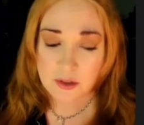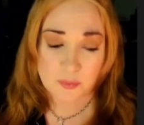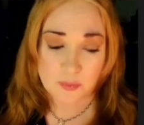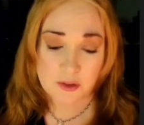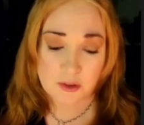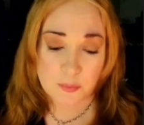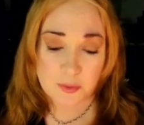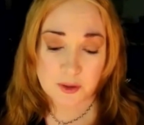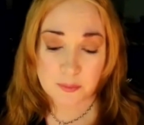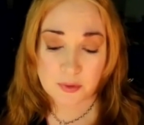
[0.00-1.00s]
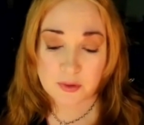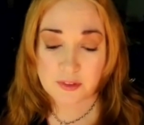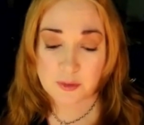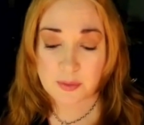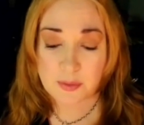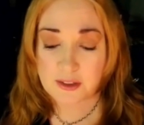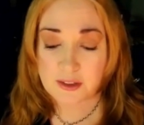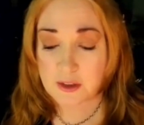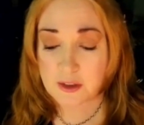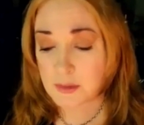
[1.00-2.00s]
We knew people that
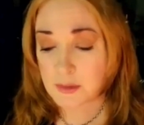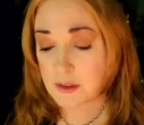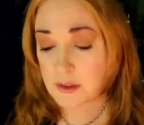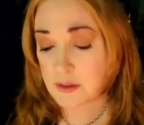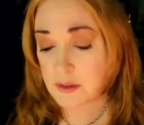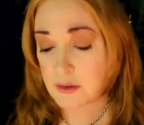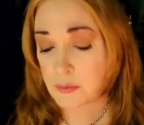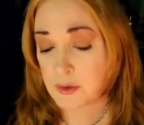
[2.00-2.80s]
played Gilman.